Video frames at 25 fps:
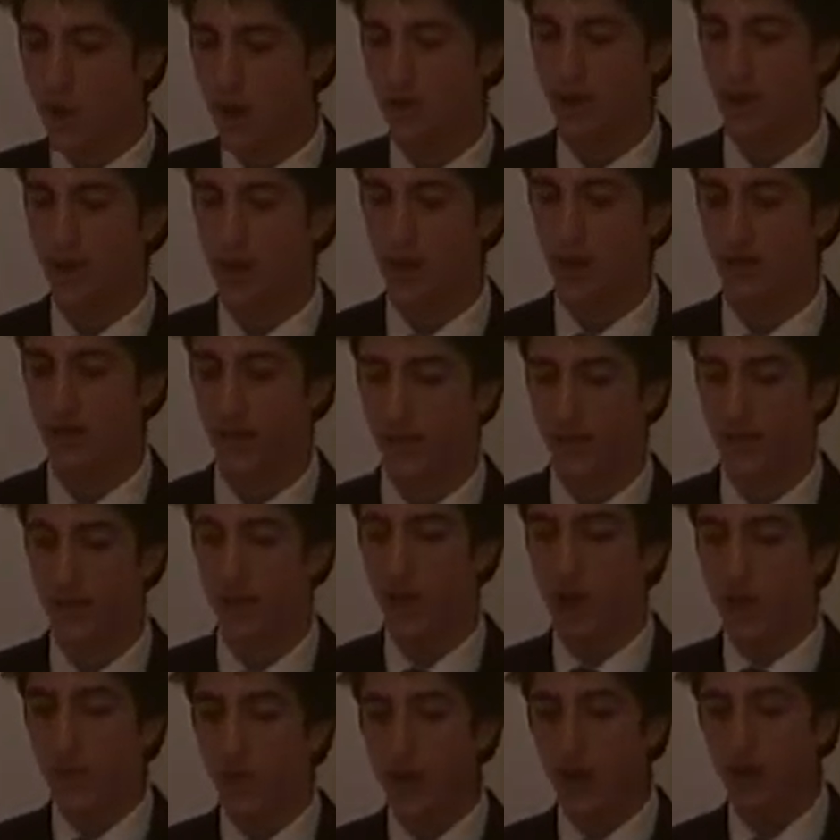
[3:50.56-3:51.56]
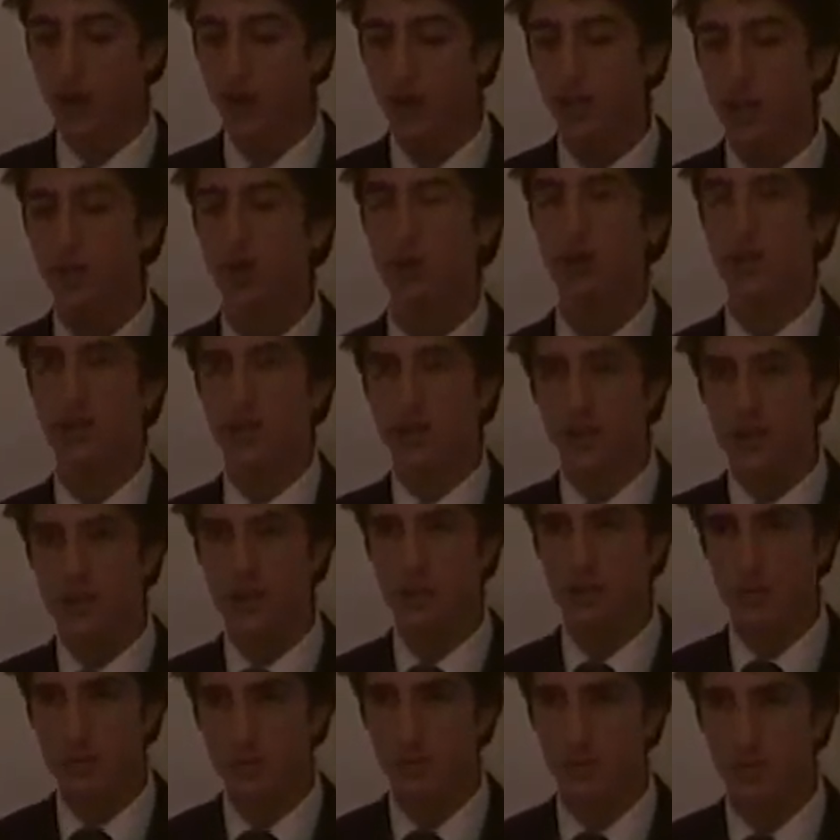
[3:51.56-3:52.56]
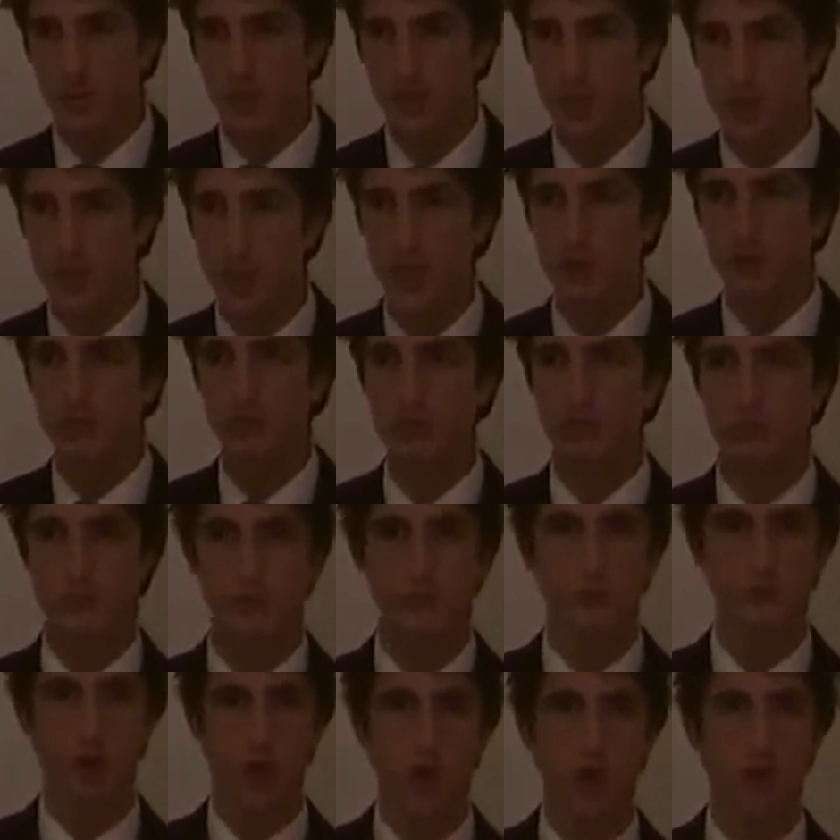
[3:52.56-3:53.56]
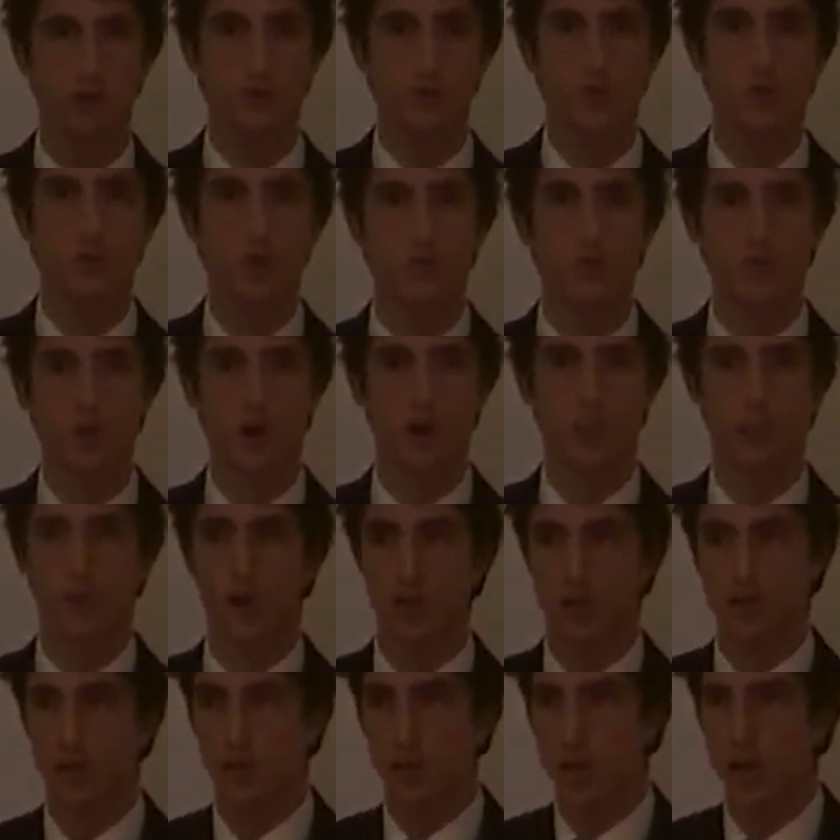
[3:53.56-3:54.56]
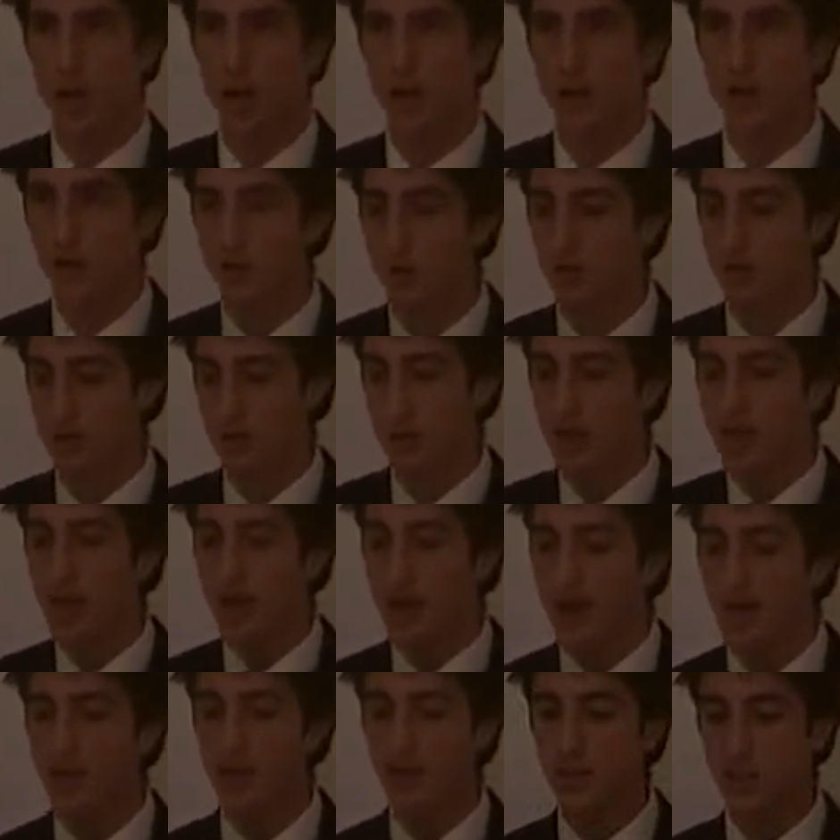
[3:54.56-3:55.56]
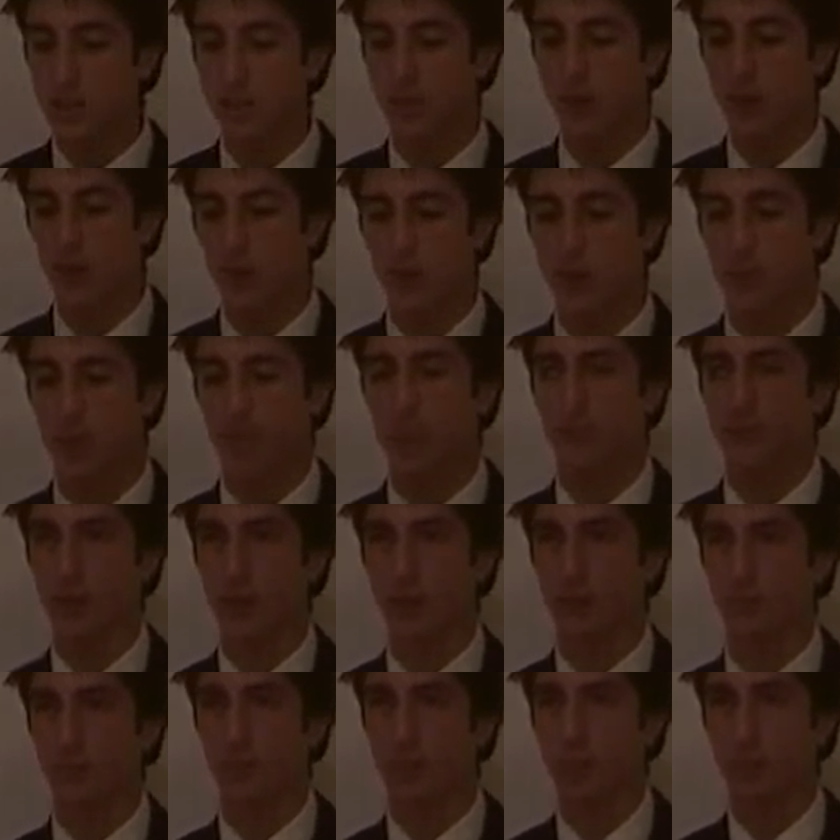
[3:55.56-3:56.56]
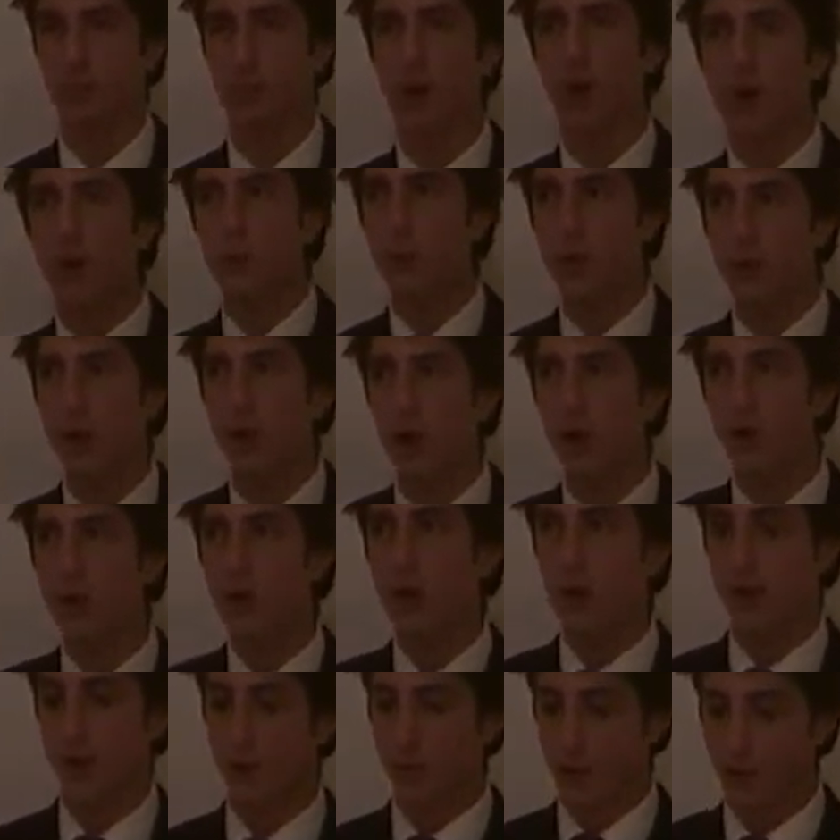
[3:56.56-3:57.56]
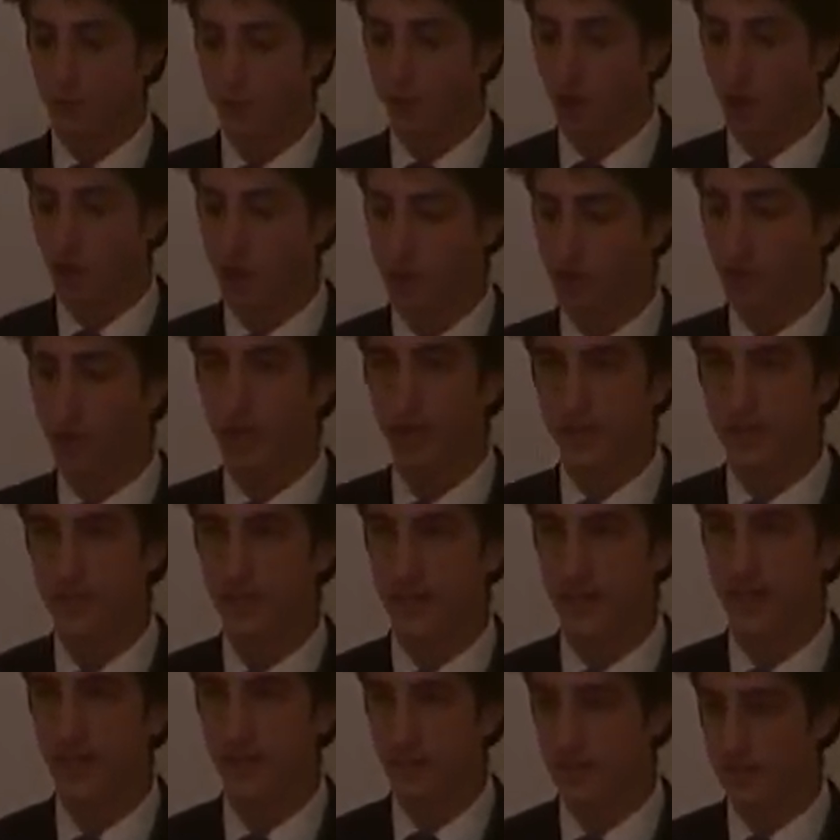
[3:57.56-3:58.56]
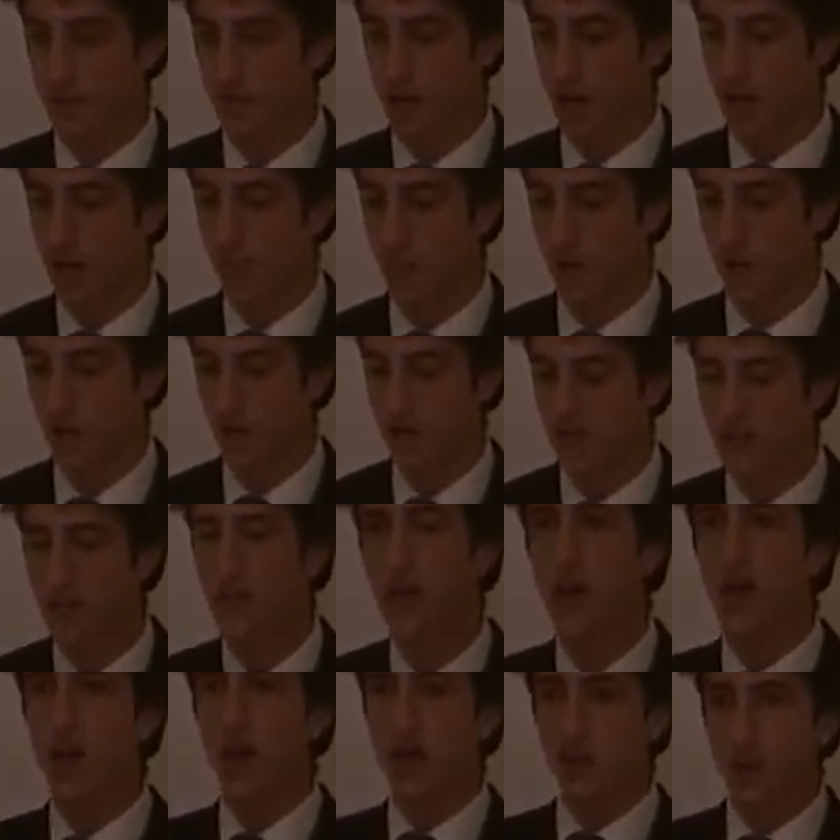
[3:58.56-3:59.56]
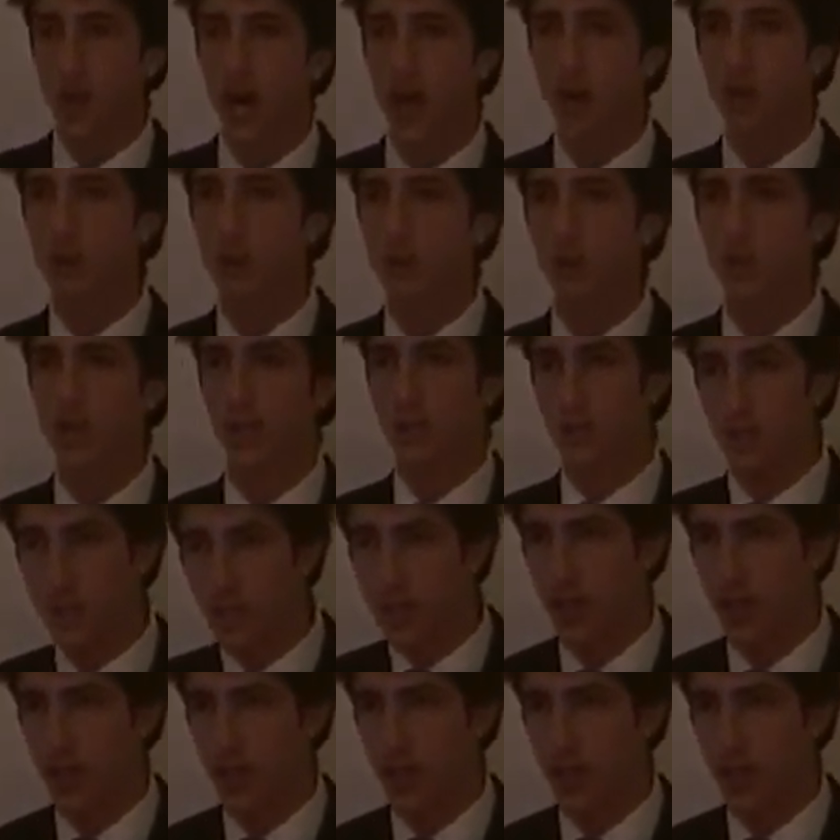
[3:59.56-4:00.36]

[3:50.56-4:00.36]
when they invest. We actually know that the general tool of foreign policy China uses is this form of big brinkmanship. We know that when France tried to test this kind of policy, China was willing to